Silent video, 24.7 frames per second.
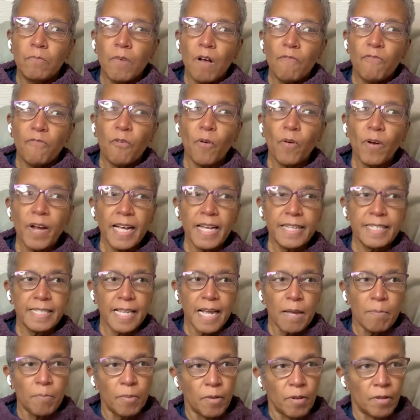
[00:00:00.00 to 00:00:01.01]
For
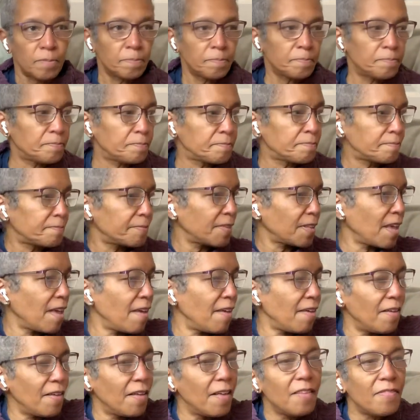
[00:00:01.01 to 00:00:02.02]
example,
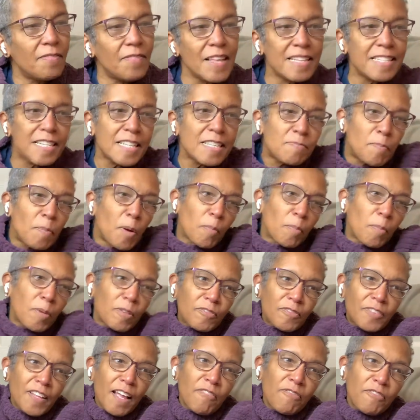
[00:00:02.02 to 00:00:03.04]
this is Purple
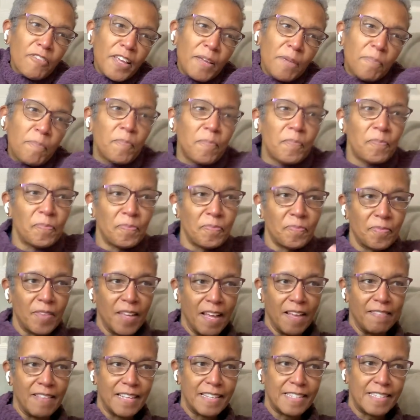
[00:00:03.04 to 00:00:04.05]
Fluffy.
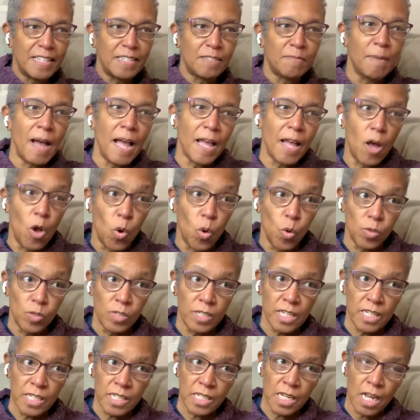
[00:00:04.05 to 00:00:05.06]
This is my own
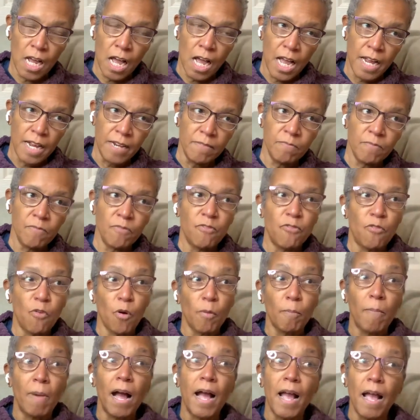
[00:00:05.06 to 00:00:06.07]
design
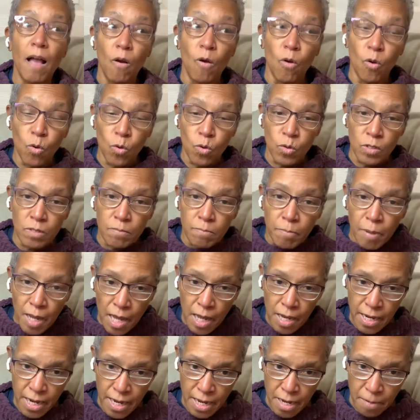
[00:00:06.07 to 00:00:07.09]
for my own
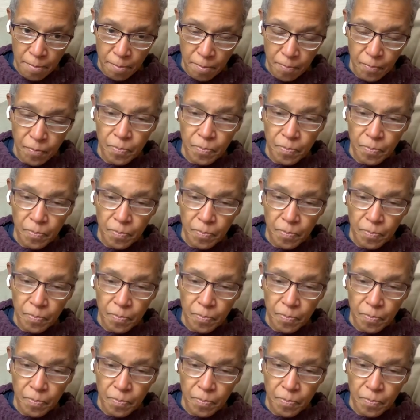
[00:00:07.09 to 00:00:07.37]
body.